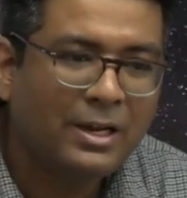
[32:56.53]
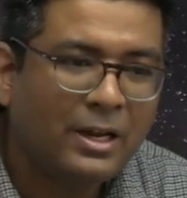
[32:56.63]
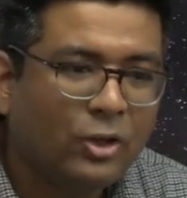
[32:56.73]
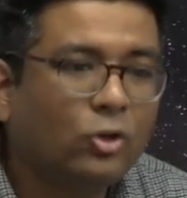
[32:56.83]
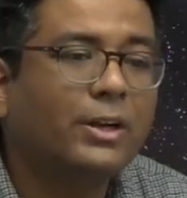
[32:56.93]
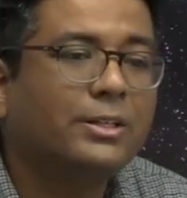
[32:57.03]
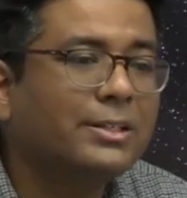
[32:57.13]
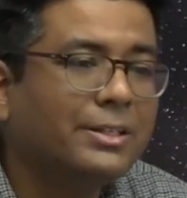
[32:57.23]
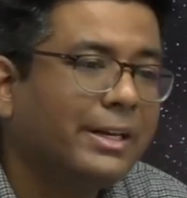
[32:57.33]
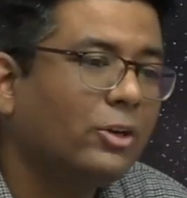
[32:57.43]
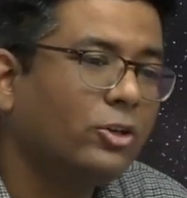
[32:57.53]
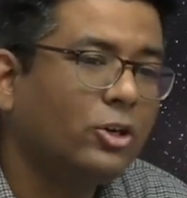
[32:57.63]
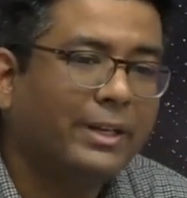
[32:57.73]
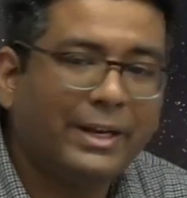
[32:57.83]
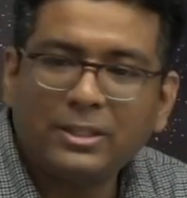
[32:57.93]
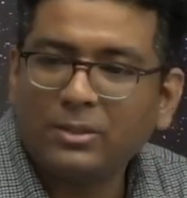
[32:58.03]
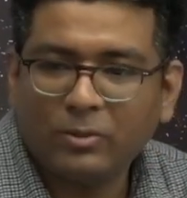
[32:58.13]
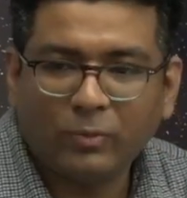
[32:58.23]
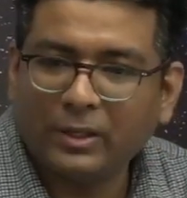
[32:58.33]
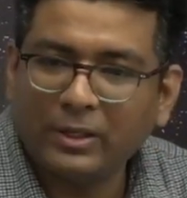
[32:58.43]
you are just sitting on your terrace
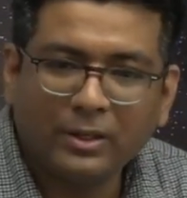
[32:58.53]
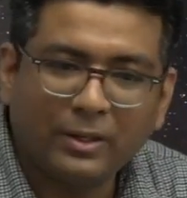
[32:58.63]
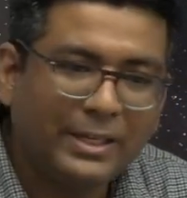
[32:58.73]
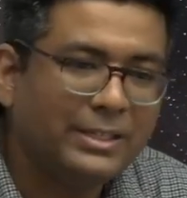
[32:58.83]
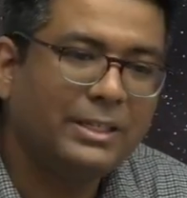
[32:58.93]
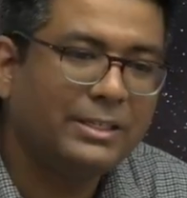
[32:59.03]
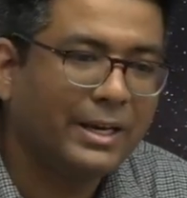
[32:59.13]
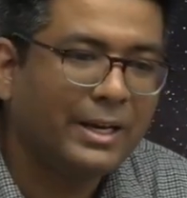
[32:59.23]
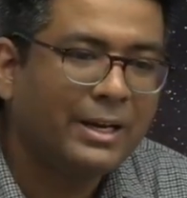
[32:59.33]
with a easy chair,